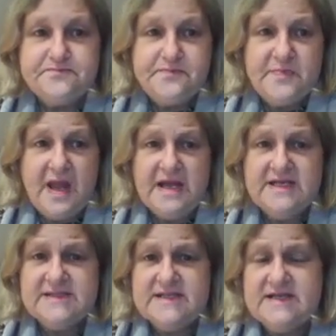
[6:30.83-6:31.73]
And
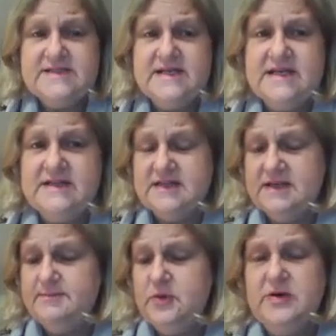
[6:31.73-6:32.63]
it says here that the
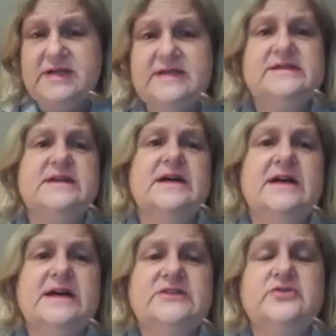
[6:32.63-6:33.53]
pointer
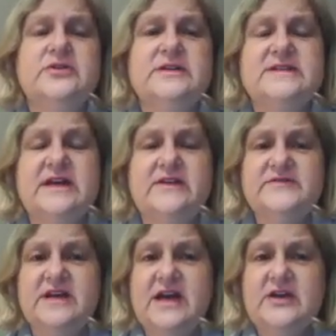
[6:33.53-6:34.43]
hand on a set of
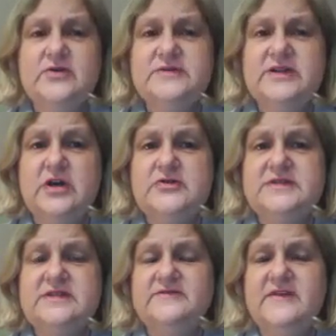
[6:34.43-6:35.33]
scales goes
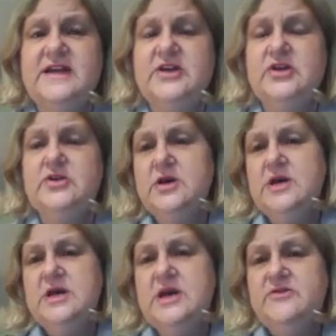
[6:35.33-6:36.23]
to the value.
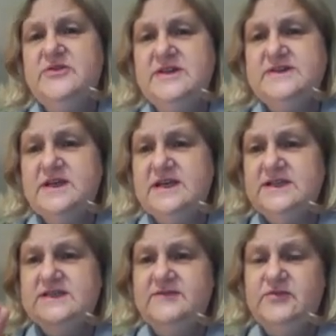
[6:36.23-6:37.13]
This
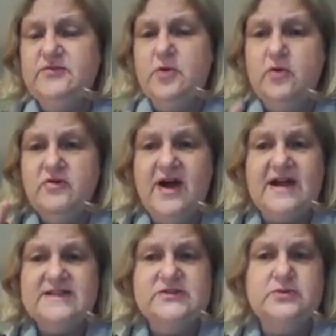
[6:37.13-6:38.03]
is if you've got that
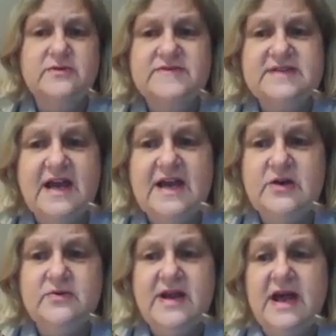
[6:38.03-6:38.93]
sort of
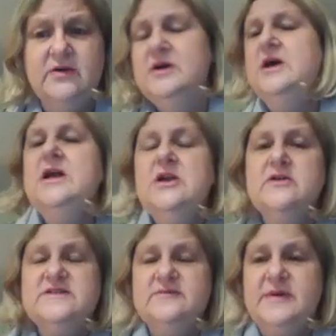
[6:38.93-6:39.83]
scale. Now,
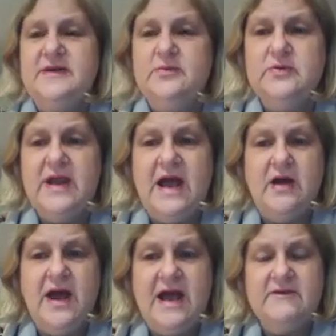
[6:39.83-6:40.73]
lots of people now
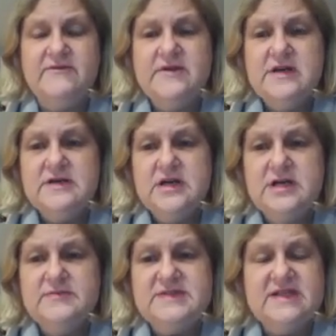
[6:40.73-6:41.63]
have
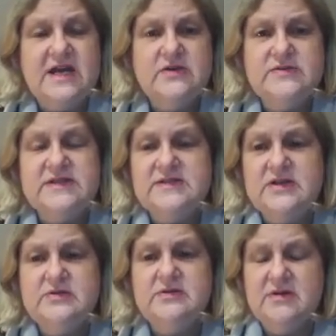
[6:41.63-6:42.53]
scales that
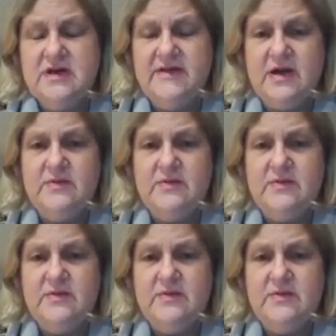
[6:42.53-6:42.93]
don't look like that.